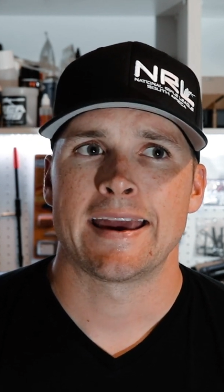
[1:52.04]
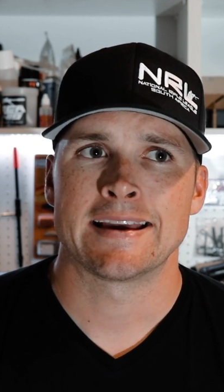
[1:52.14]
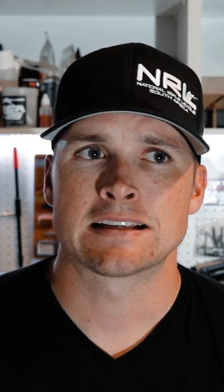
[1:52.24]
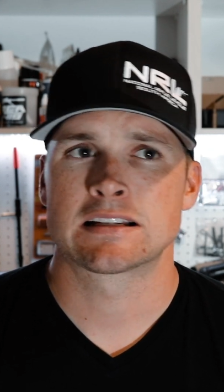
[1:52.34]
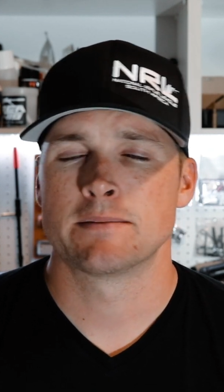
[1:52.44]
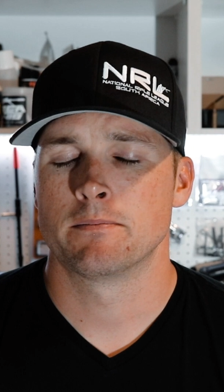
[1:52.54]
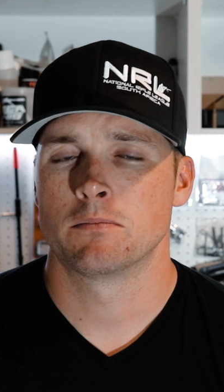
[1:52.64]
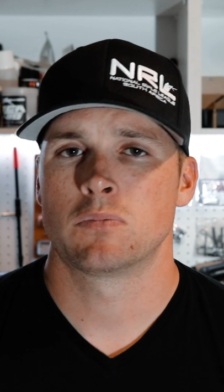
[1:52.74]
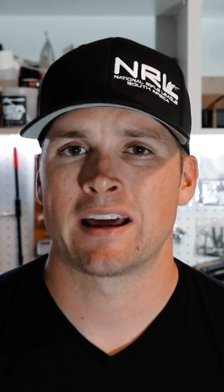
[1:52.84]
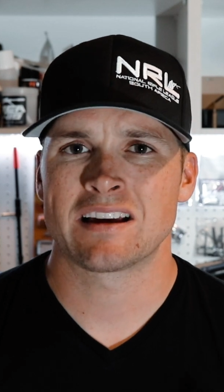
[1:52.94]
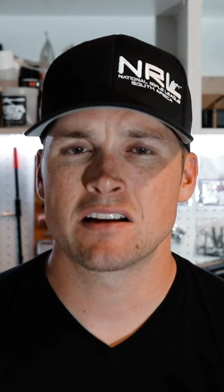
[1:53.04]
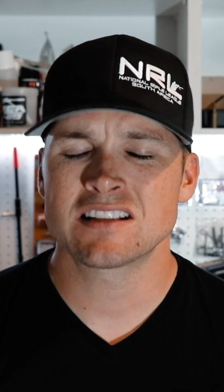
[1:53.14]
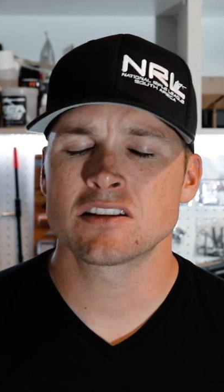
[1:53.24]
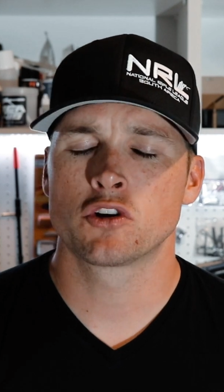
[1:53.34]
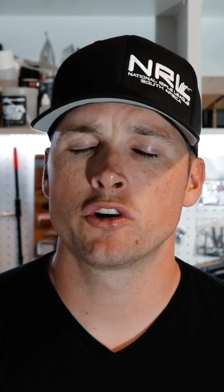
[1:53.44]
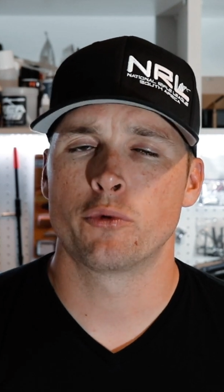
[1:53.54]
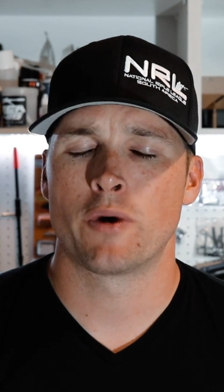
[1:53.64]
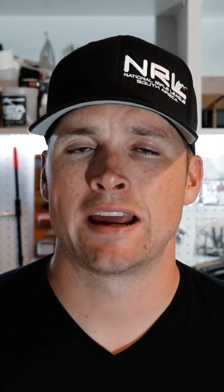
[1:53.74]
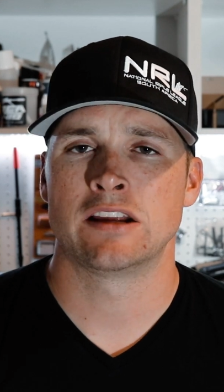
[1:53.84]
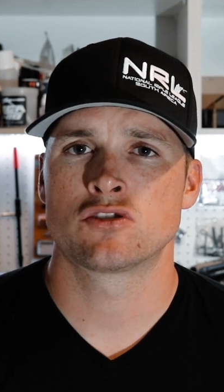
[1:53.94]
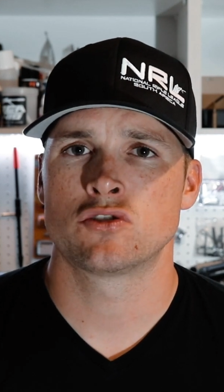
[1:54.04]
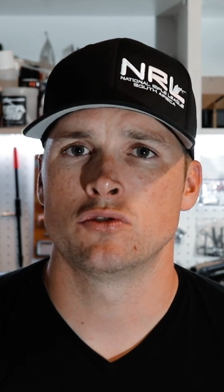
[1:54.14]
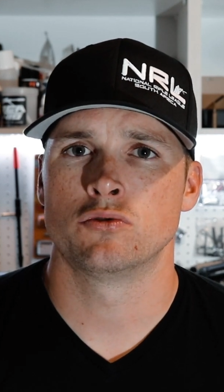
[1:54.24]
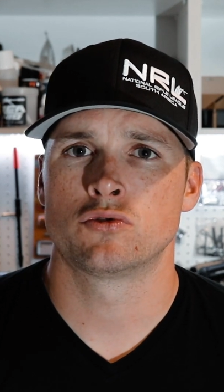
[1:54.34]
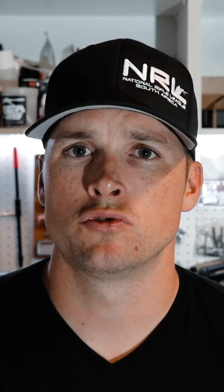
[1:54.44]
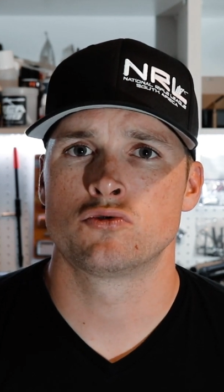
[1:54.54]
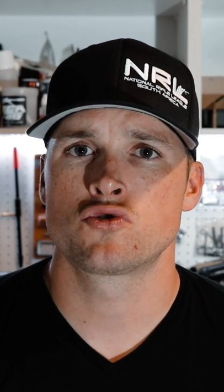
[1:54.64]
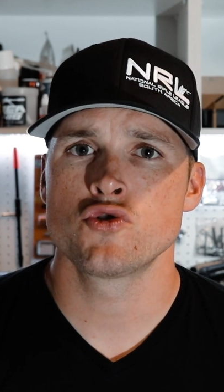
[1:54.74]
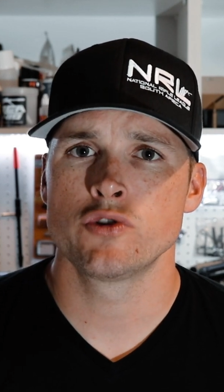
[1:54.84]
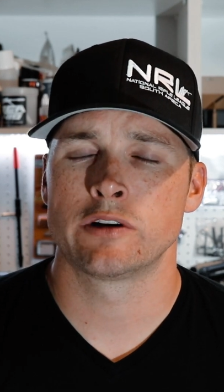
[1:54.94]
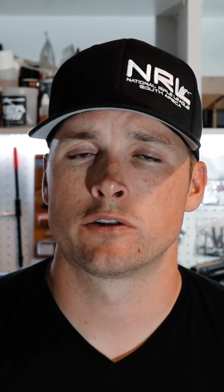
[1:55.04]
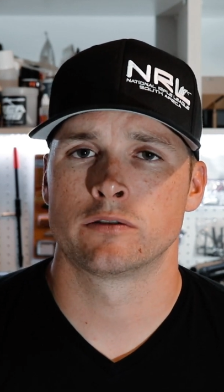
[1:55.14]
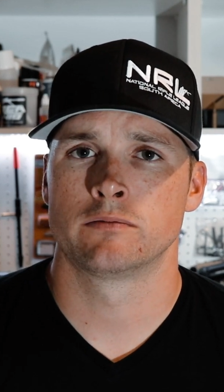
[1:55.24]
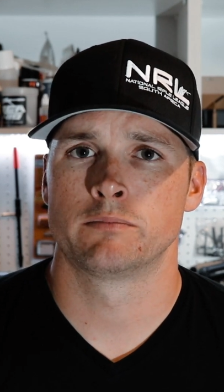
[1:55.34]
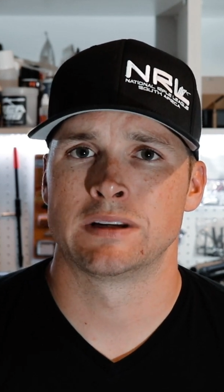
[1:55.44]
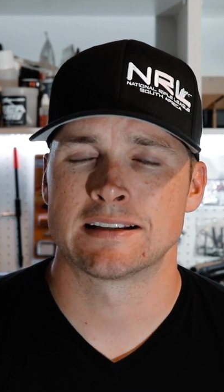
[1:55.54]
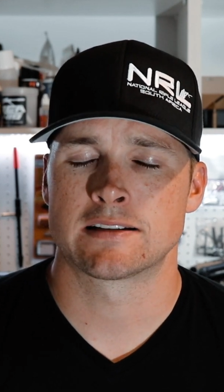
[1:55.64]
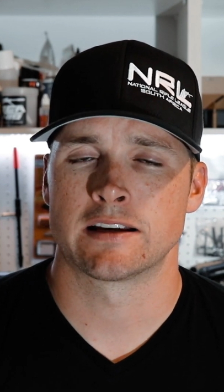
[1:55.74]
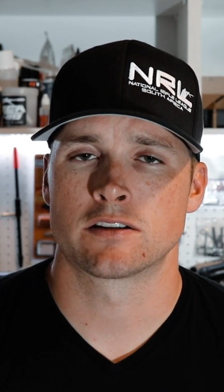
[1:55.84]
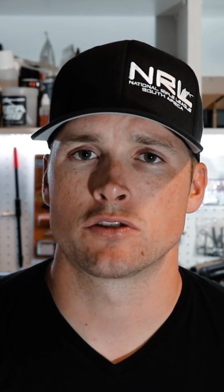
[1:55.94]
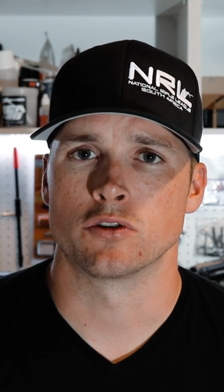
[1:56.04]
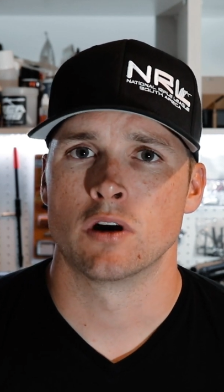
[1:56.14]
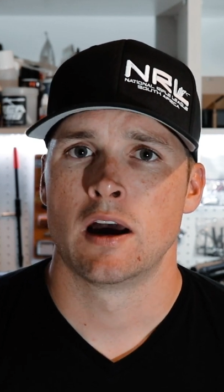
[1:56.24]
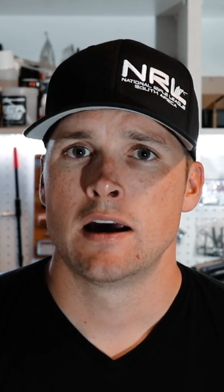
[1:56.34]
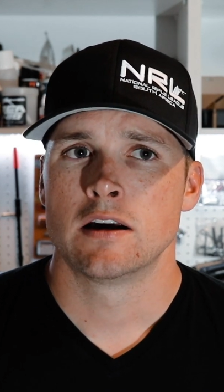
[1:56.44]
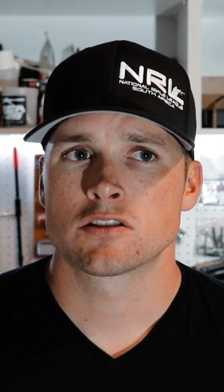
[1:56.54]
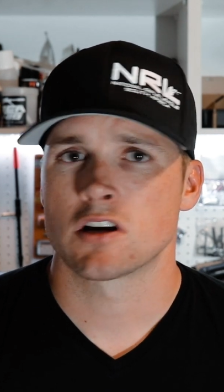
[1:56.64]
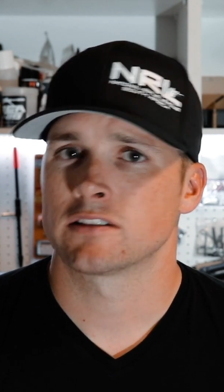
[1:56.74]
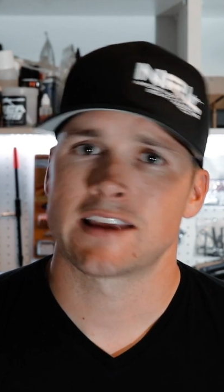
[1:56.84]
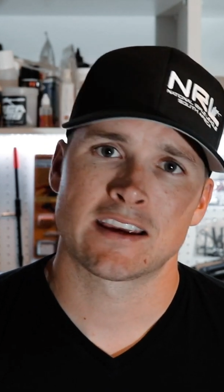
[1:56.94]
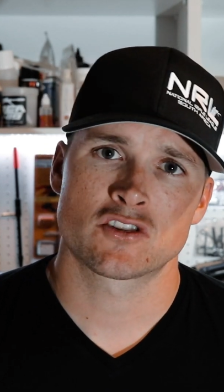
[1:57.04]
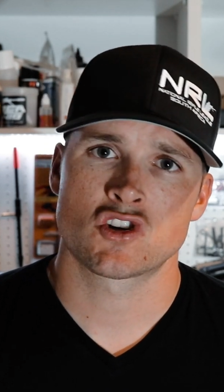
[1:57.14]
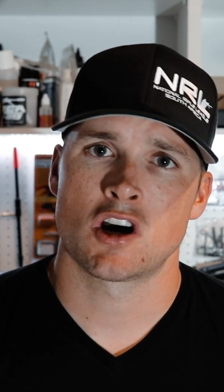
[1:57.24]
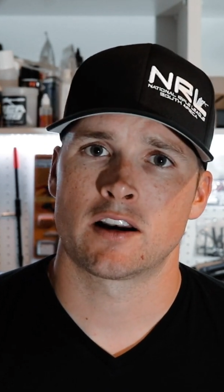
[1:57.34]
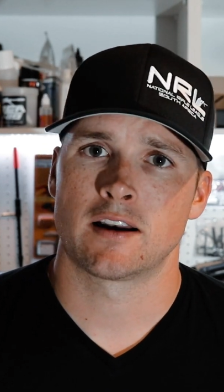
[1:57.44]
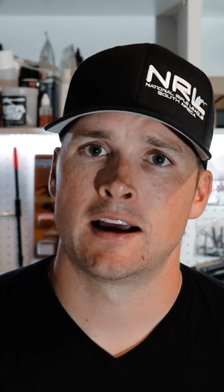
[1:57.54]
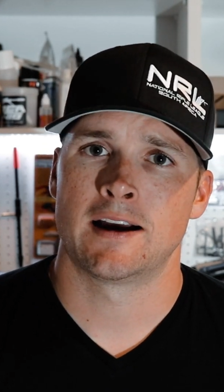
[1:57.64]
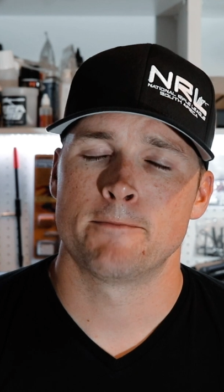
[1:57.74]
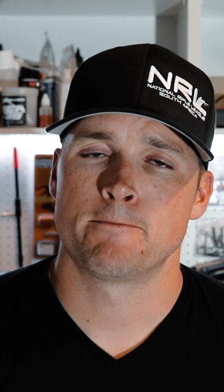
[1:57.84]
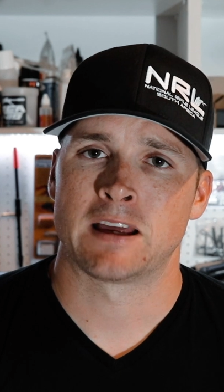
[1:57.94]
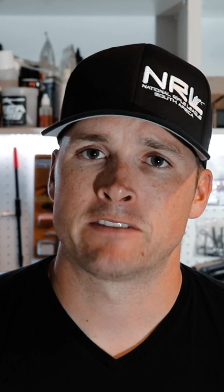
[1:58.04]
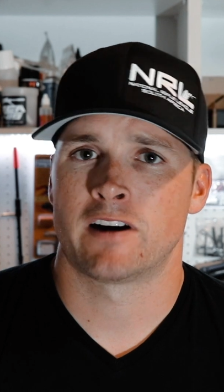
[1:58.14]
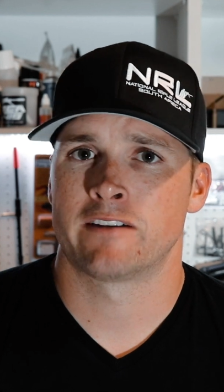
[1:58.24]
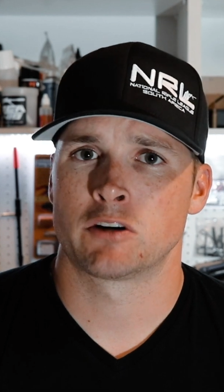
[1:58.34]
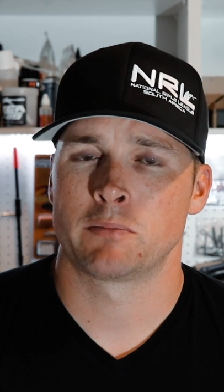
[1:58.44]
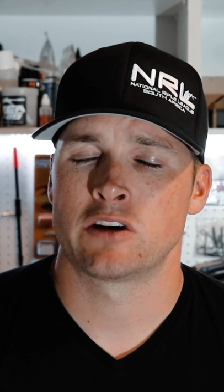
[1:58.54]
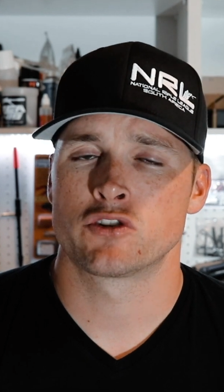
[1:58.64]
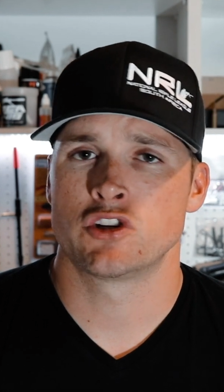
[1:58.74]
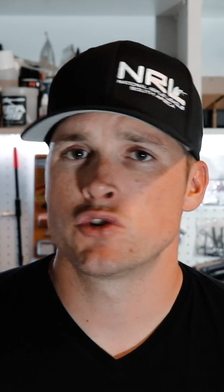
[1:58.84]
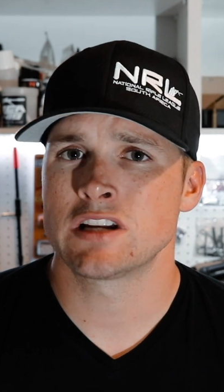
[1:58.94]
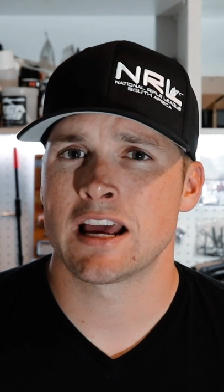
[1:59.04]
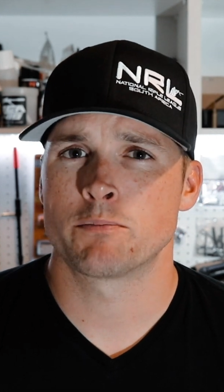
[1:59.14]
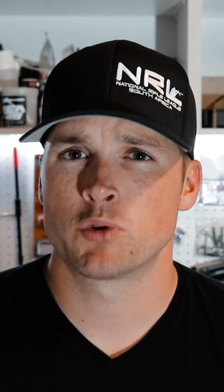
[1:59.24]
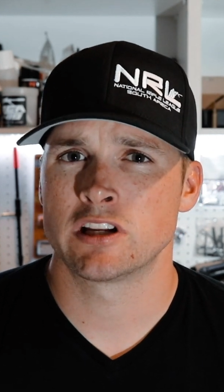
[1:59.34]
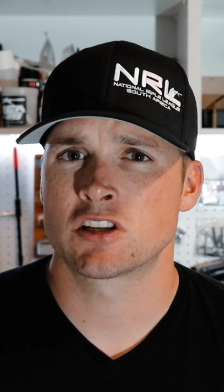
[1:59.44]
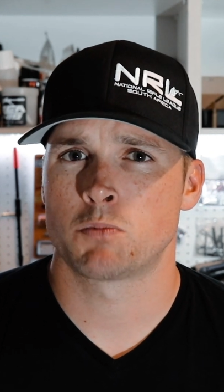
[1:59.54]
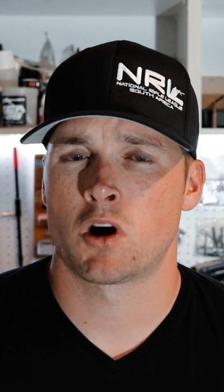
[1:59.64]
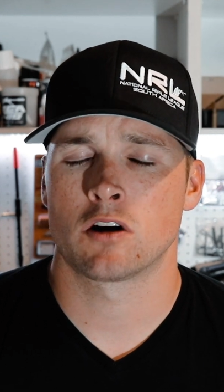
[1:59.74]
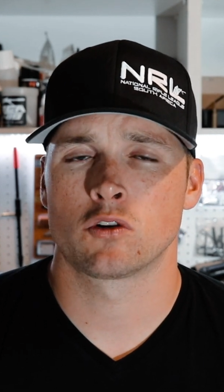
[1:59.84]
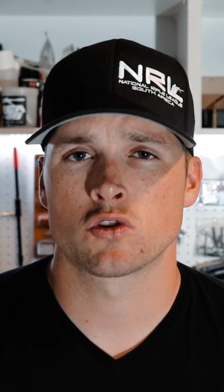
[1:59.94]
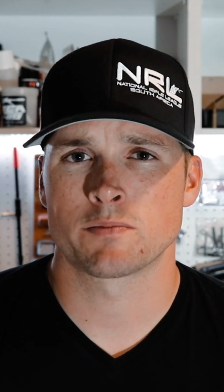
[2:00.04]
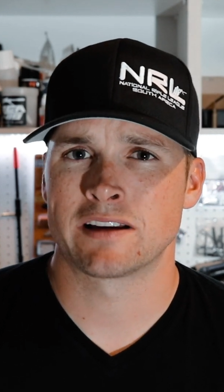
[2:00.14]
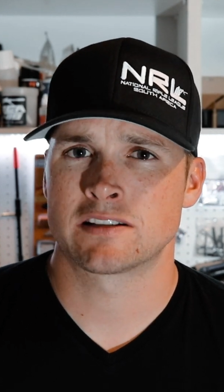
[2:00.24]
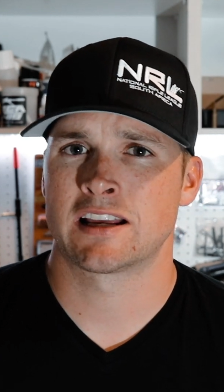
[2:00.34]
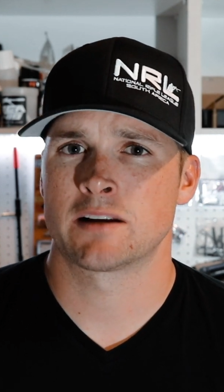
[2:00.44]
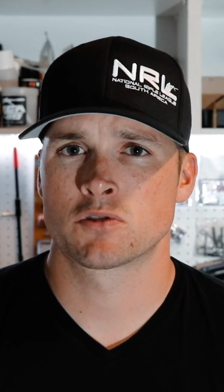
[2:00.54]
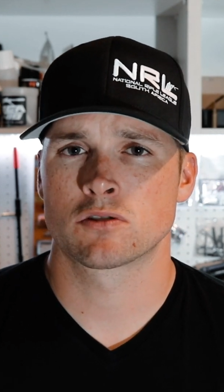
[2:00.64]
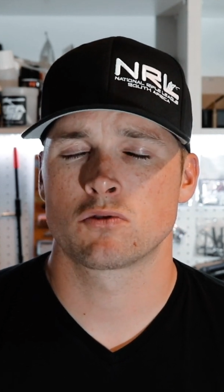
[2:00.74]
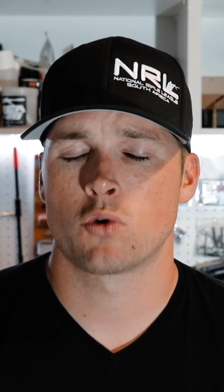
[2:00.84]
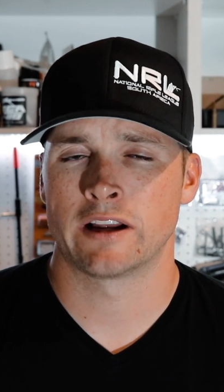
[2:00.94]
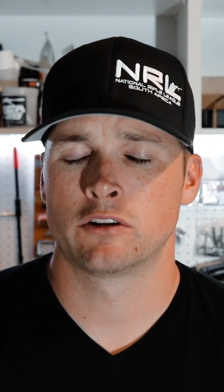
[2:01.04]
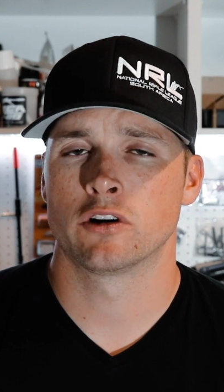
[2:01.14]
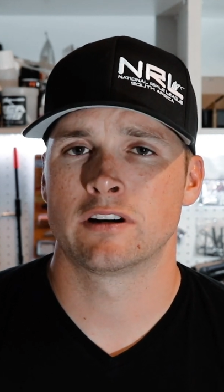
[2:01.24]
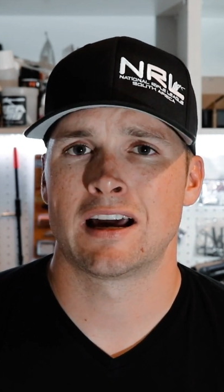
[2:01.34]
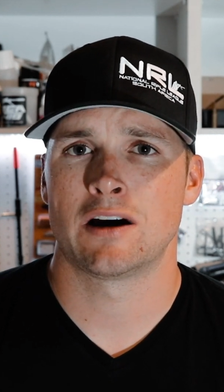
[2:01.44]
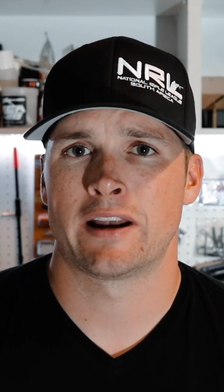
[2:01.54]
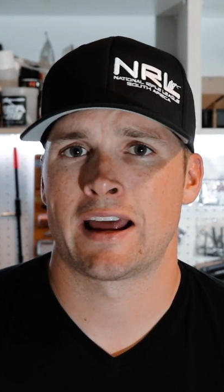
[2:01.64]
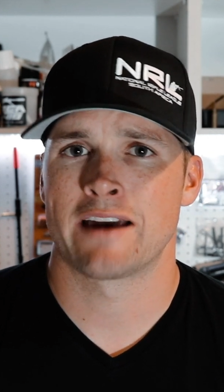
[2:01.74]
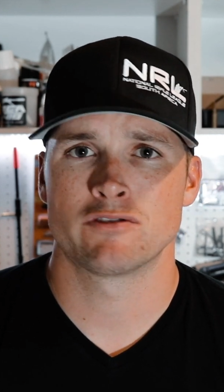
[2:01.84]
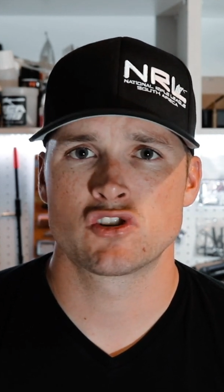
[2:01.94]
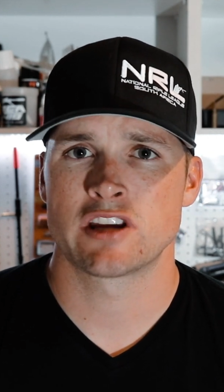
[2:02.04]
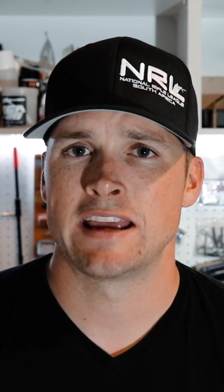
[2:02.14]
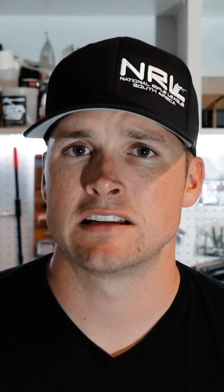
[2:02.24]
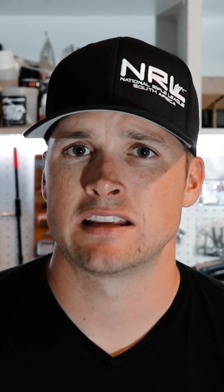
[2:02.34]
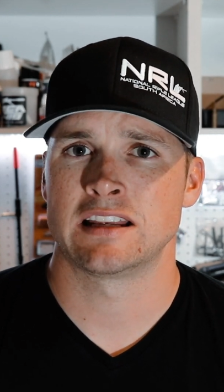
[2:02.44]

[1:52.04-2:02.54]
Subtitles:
estimate, like it's a good range to true your ballistics to. So I'll take a shot at 500 meters. Usually I'm pretty spot on because my setup's quite good now and I haven't changed